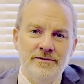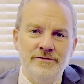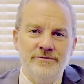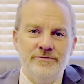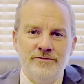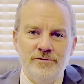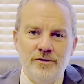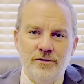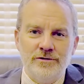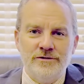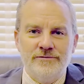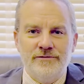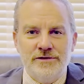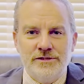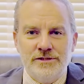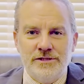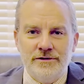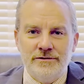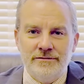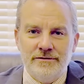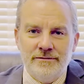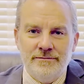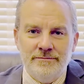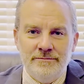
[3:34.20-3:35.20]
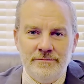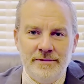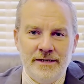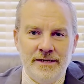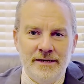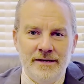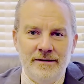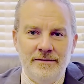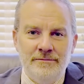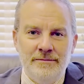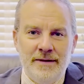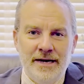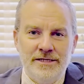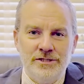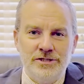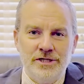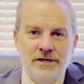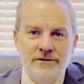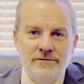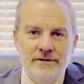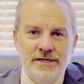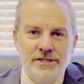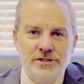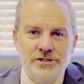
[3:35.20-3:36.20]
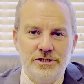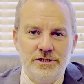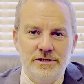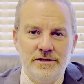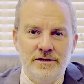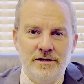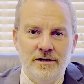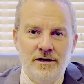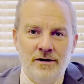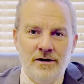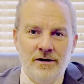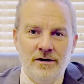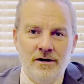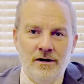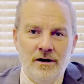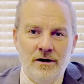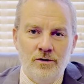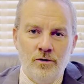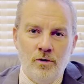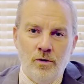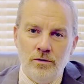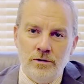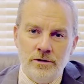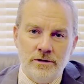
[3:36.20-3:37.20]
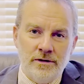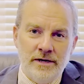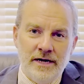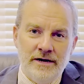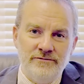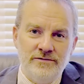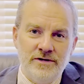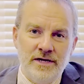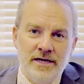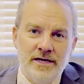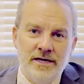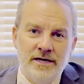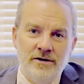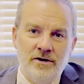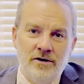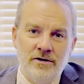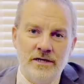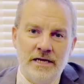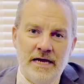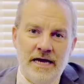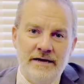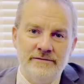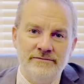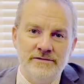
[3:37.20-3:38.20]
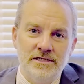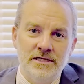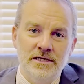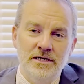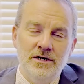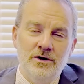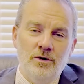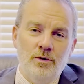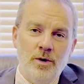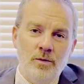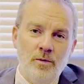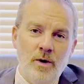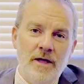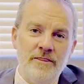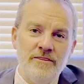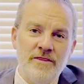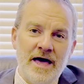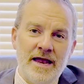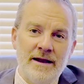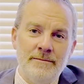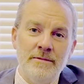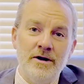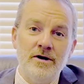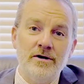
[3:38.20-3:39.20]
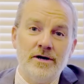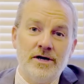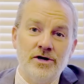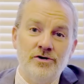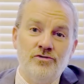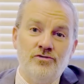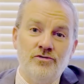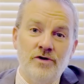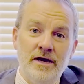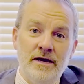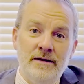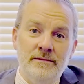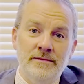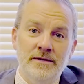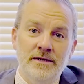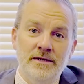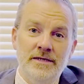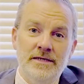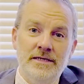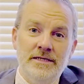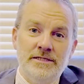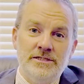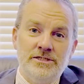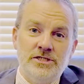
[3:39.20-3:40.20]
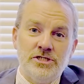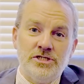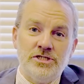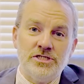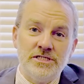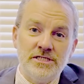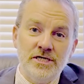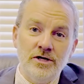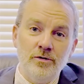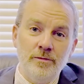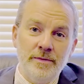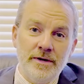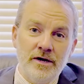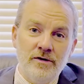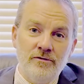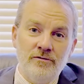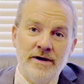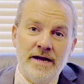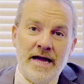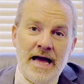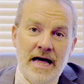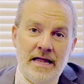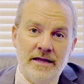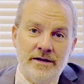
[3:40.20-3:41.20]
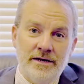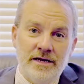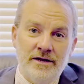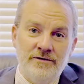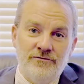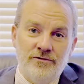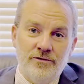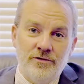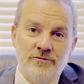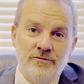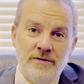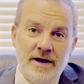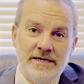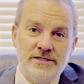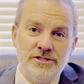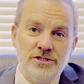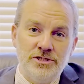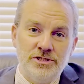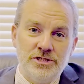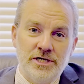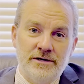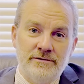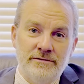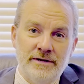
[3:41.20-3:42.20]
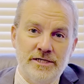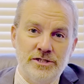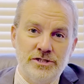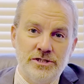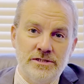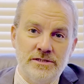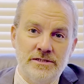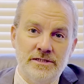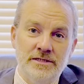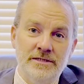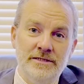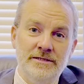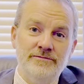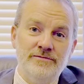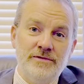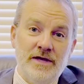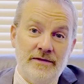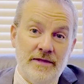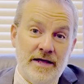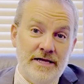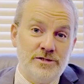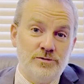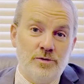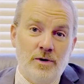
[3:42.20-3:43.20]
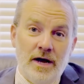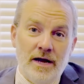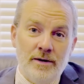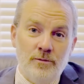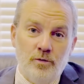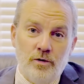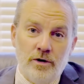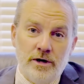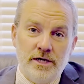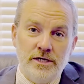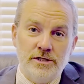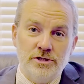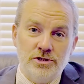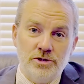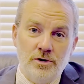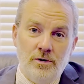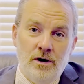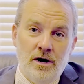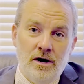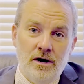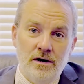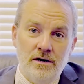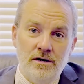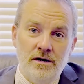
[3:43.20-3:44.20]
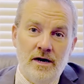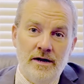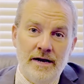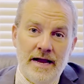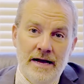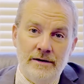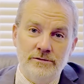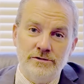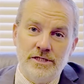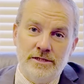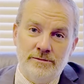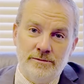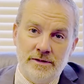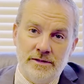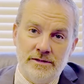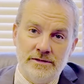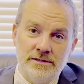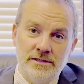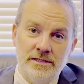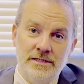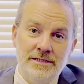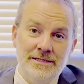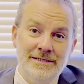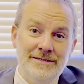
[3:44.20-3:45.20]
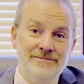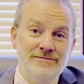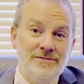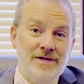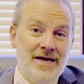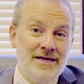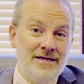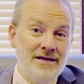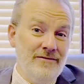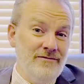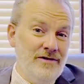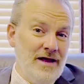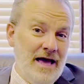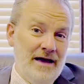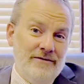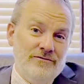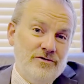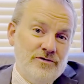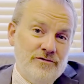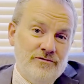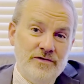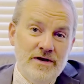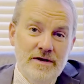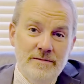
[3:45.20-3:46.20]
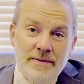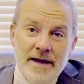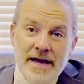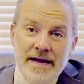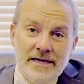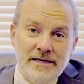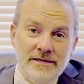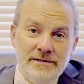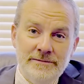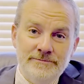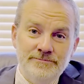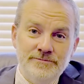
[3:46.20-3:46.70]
those of us that are my generation are older have done in our lives. We want that American dream to still be a reality for the rising generations. And that's why I'm working so hard on housing bills. I'd love to have your feedback.